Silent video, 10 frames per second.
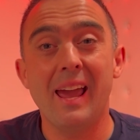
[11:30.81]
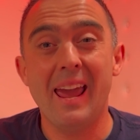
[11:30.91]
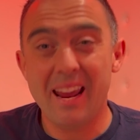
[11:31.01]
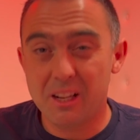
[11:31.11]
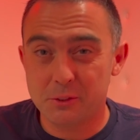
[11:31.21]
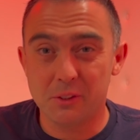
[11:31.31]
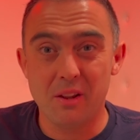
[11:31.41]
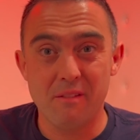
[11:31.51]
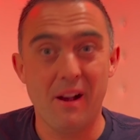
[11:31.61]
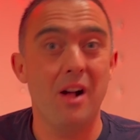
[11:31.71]

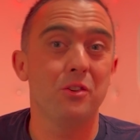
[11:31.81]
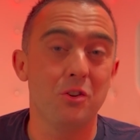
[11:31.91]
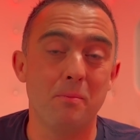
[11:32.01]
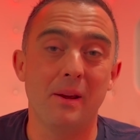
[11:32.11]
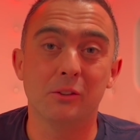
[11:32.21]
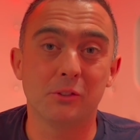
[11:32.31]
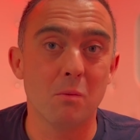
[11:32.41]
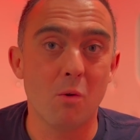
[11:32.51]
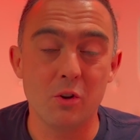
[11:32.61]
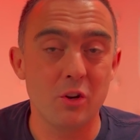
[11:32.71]
excellent value based
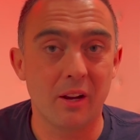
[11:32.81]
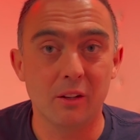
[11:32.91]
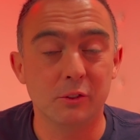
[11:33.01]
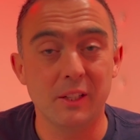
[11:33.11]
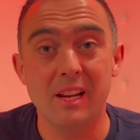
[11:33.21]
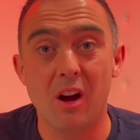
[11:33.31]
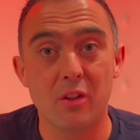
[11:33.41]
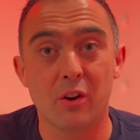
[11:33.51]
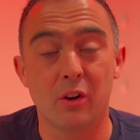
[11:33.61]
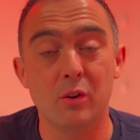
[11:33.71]
on what you can see
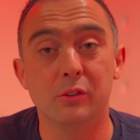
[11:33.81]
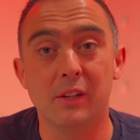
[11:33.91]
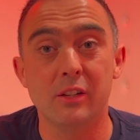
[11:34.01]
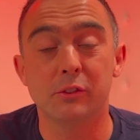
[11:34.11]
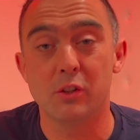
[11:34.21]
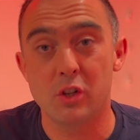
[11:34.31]
other cruise lines